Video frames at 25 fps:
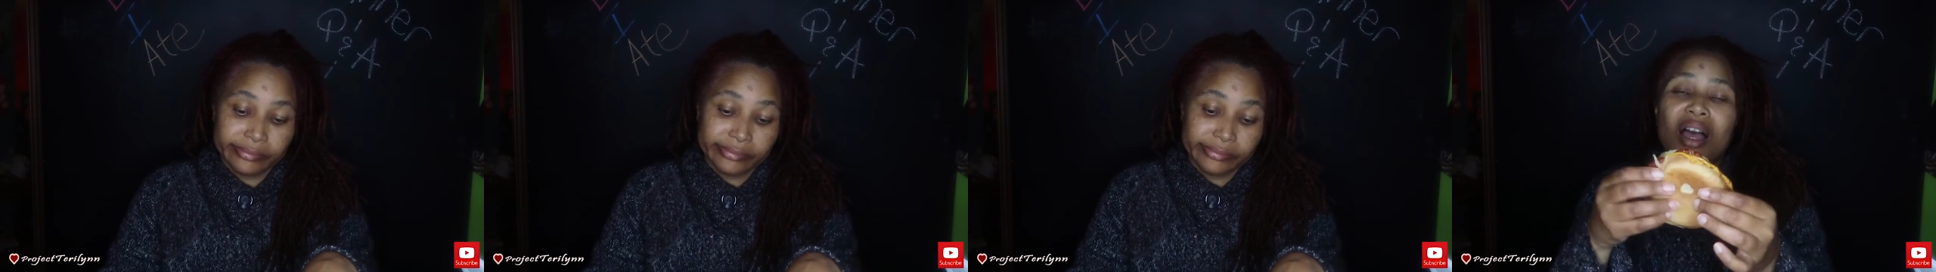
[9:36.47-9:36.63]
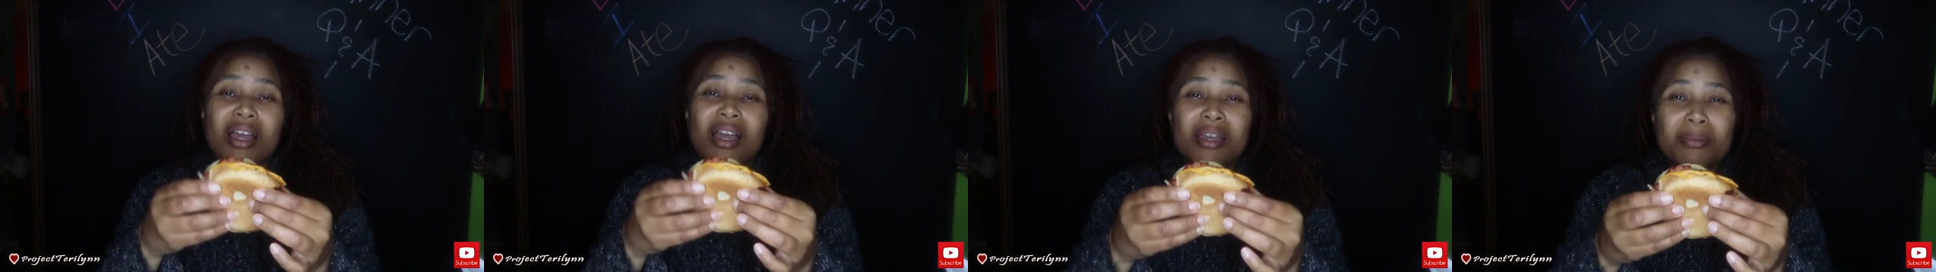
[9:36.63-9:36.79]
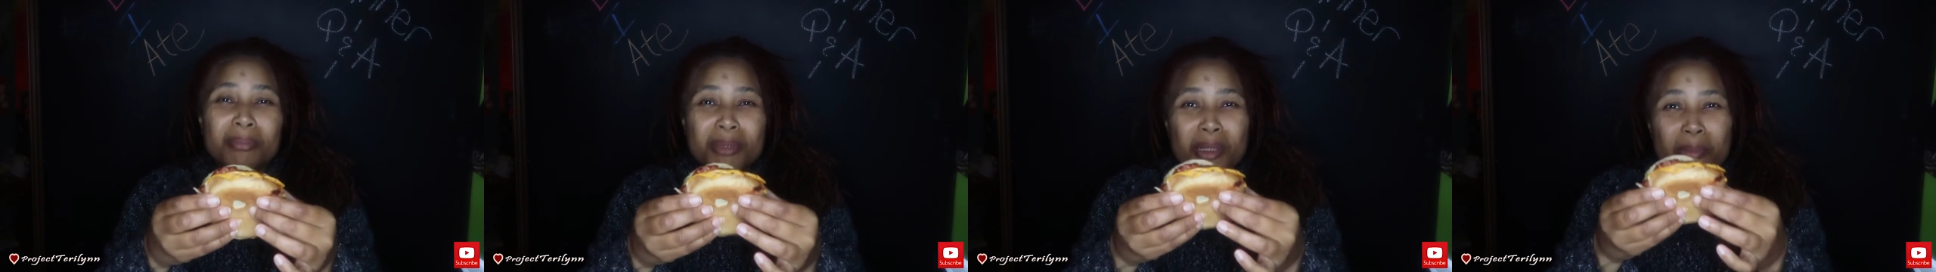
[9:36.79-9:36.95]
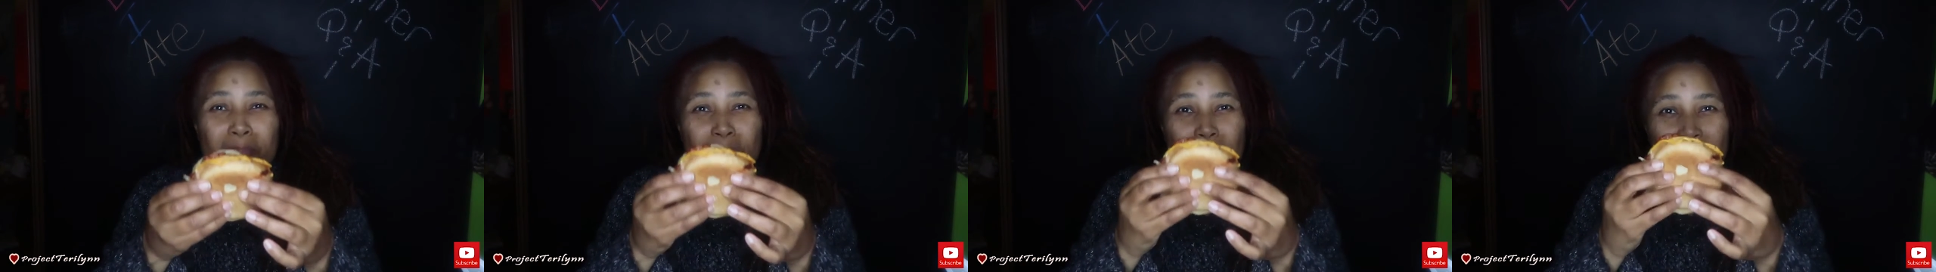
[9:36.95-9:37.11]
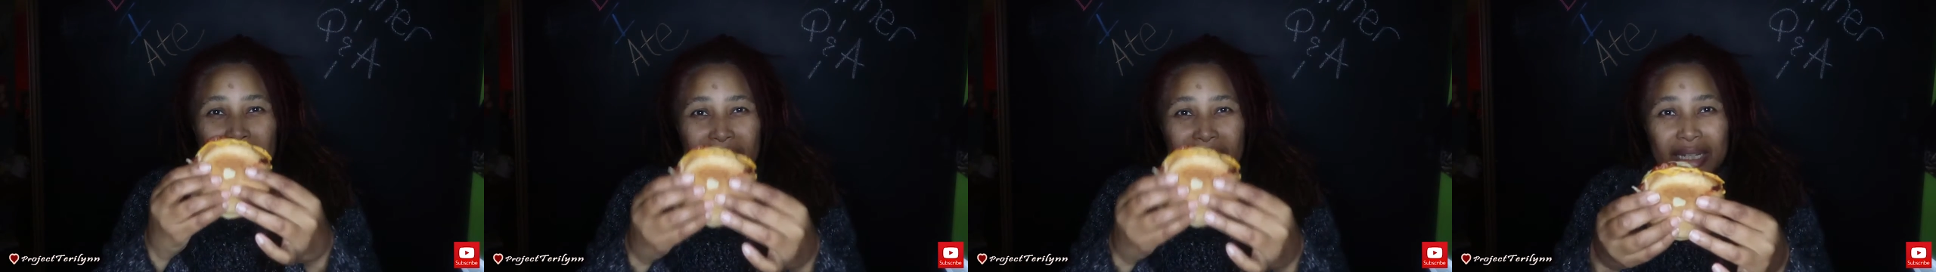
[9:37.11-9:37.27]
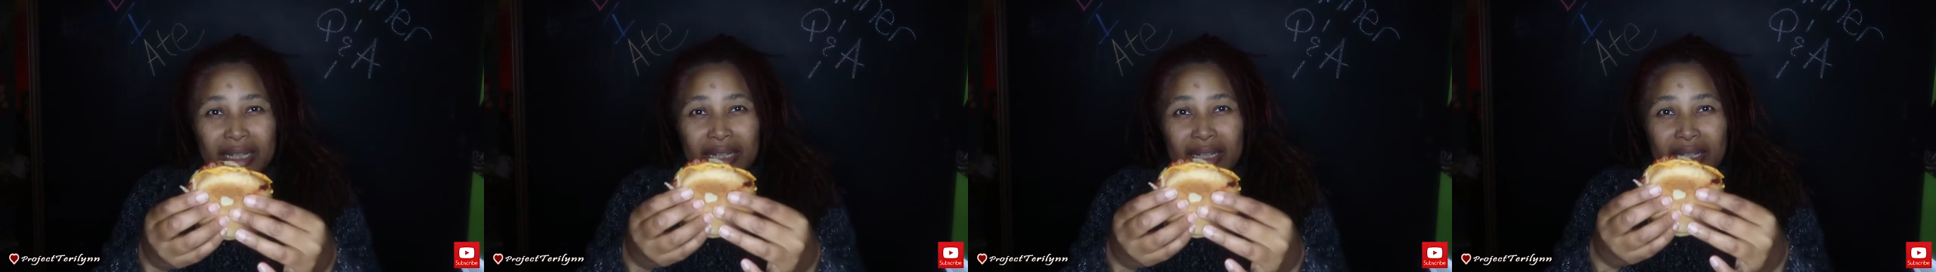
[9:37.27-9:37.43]
I'm
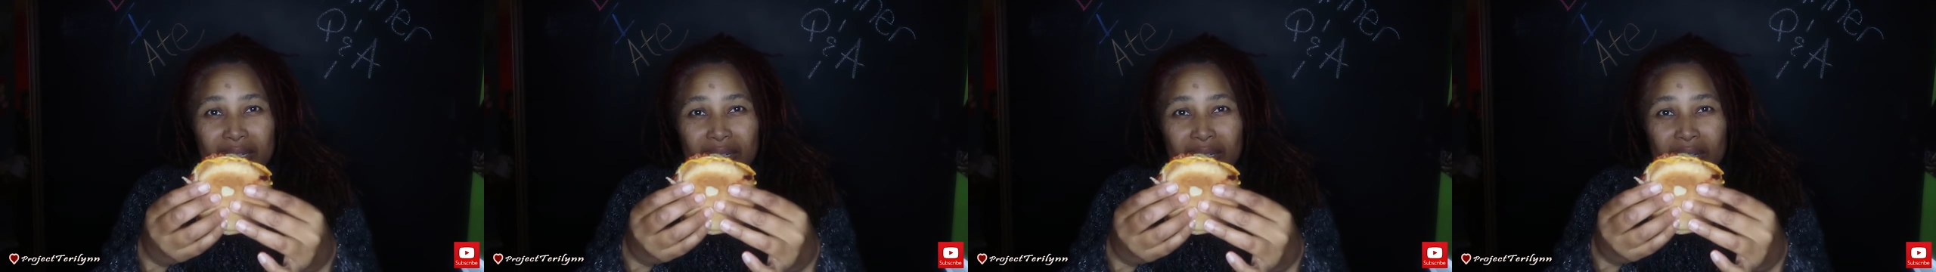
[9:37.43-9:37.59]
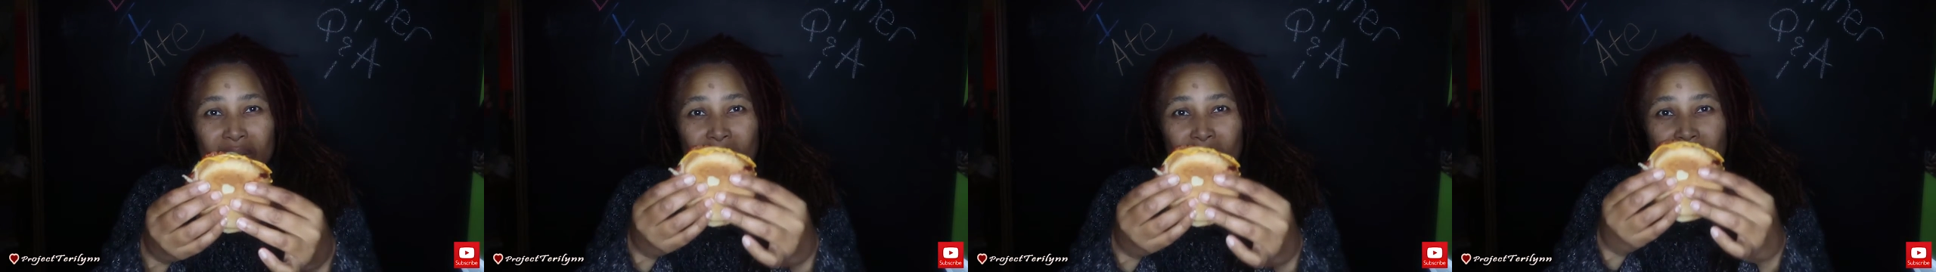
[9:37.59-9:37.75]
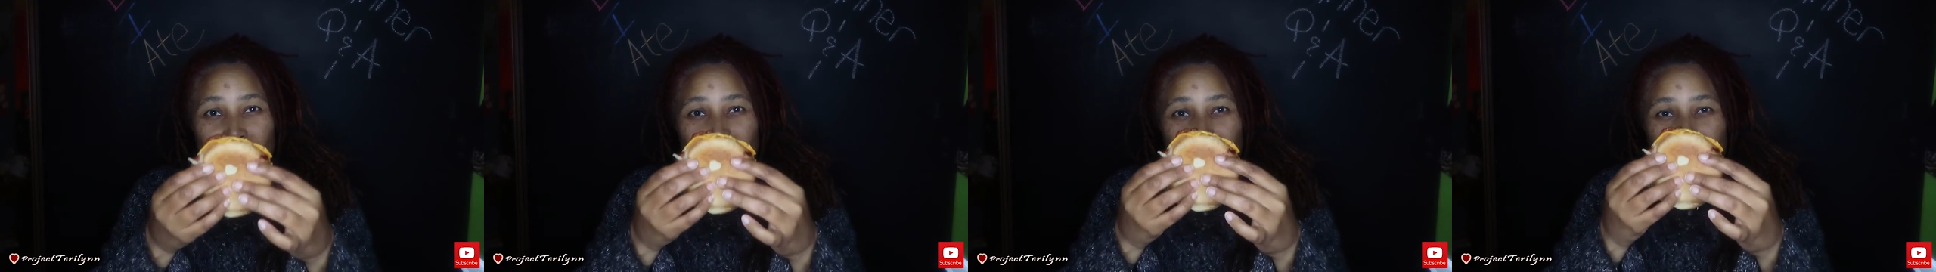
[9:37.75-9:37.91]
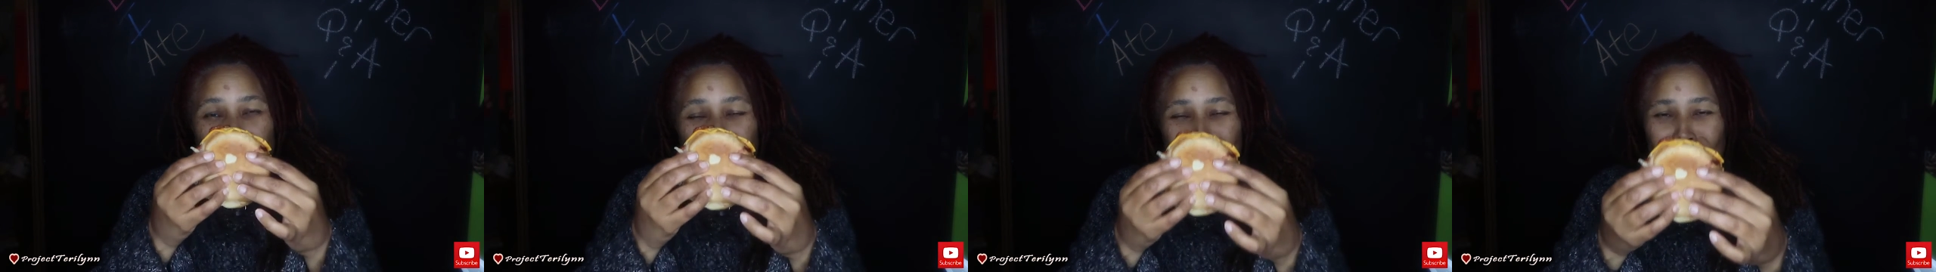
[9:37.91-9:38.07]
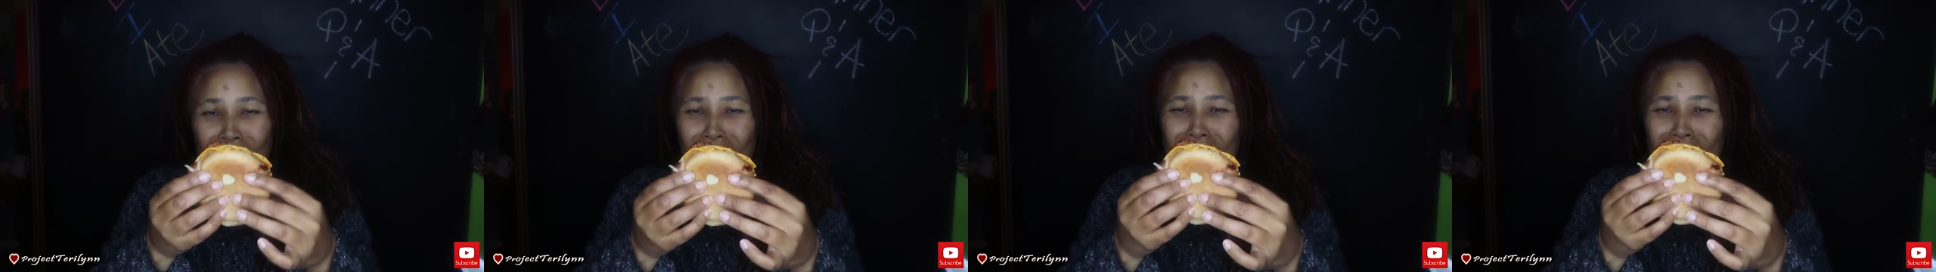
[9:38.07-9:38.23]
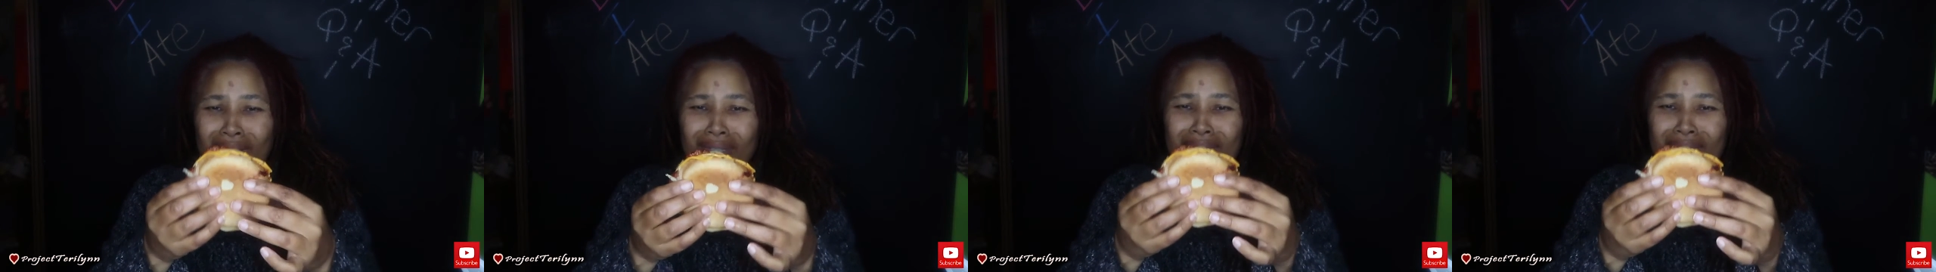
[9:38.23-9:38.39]
debating whether
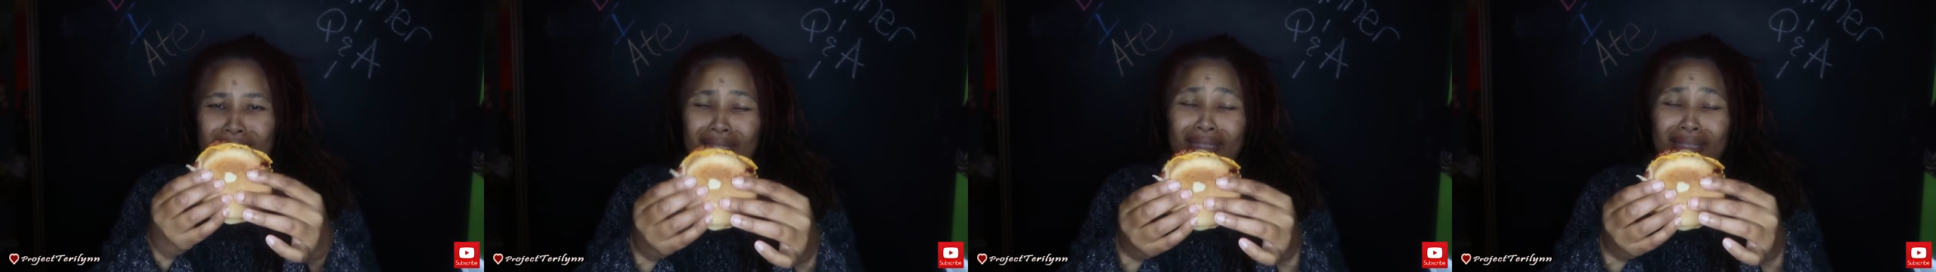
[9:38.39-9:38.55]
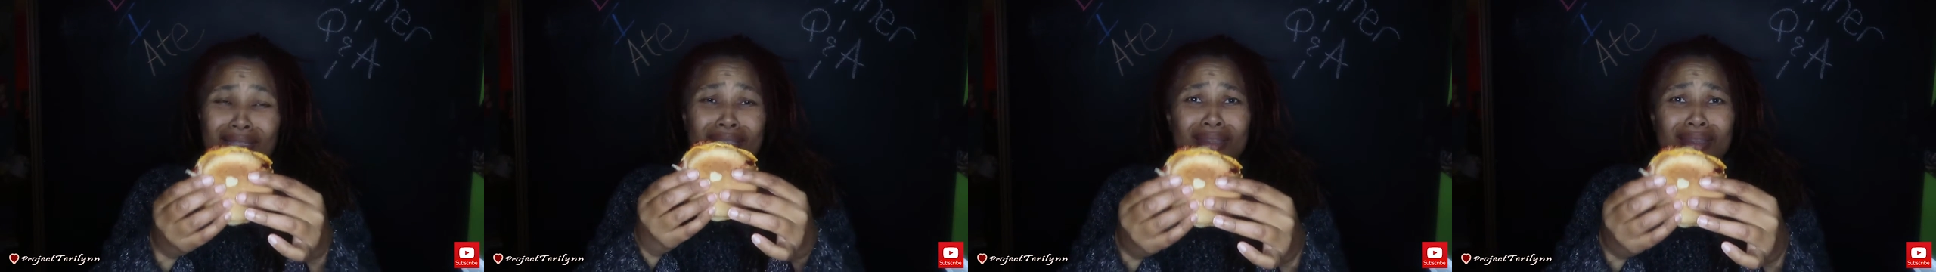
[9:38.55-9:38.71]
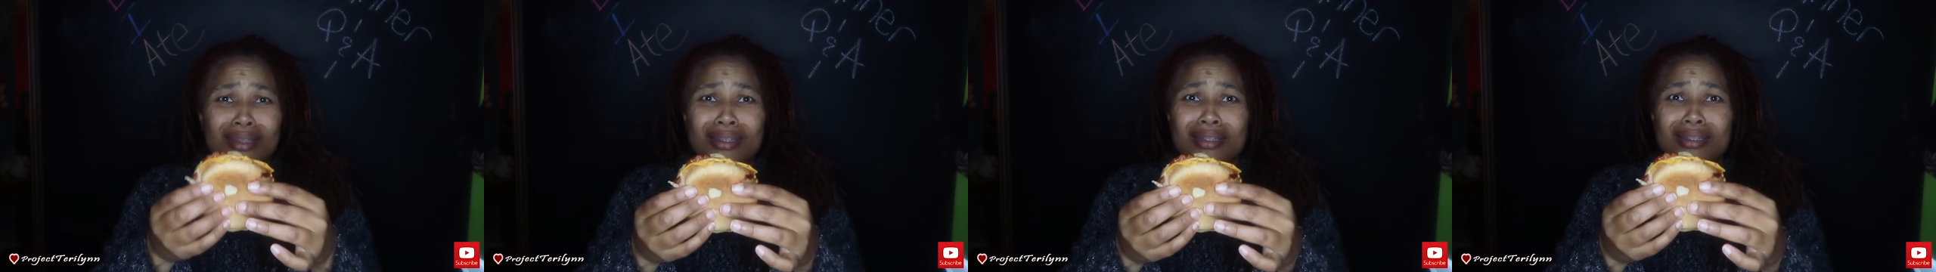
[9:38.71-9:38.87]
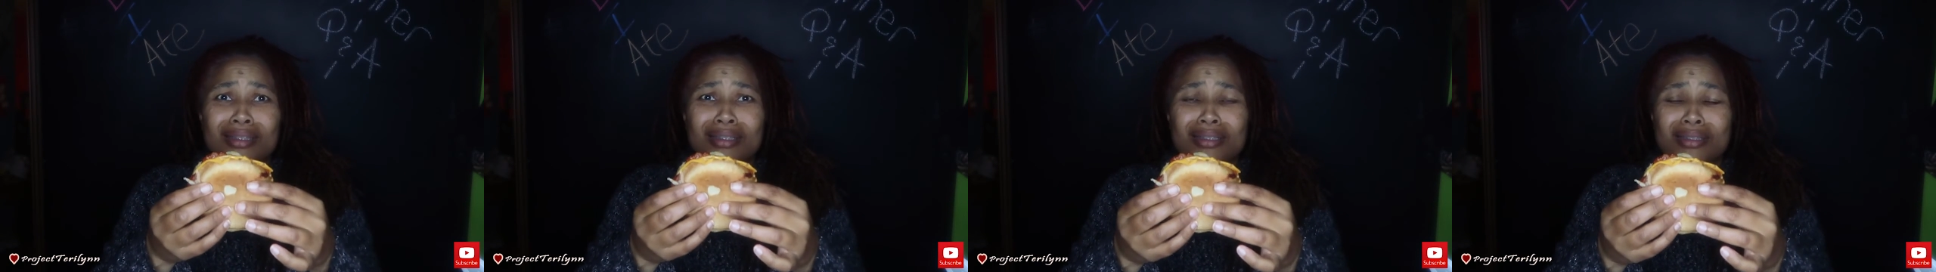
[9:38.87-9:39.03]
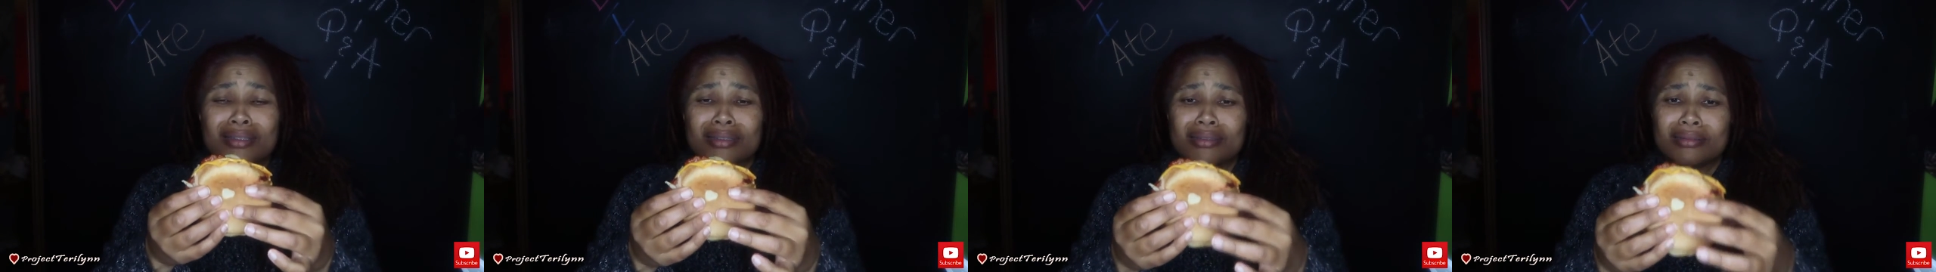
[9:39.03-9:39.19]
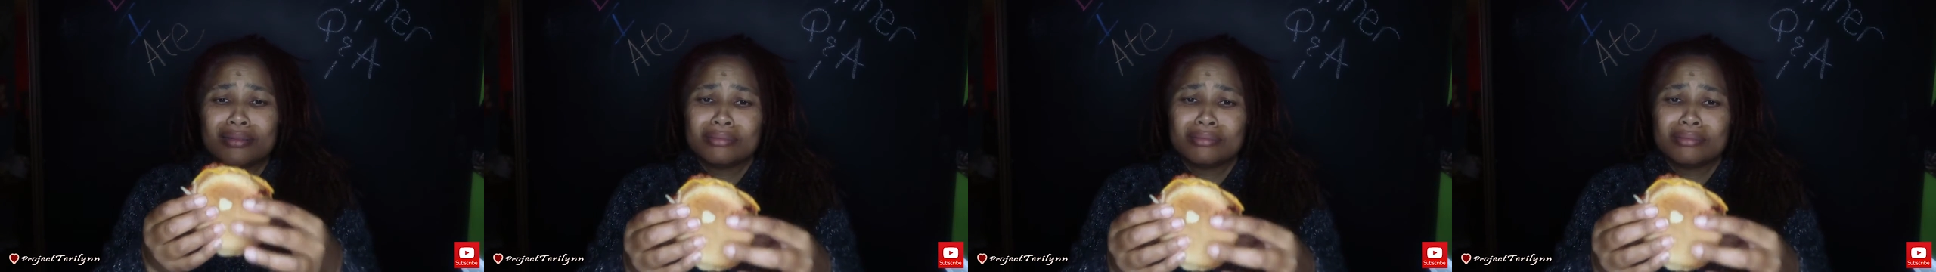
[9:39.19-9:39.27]
or not to eat this.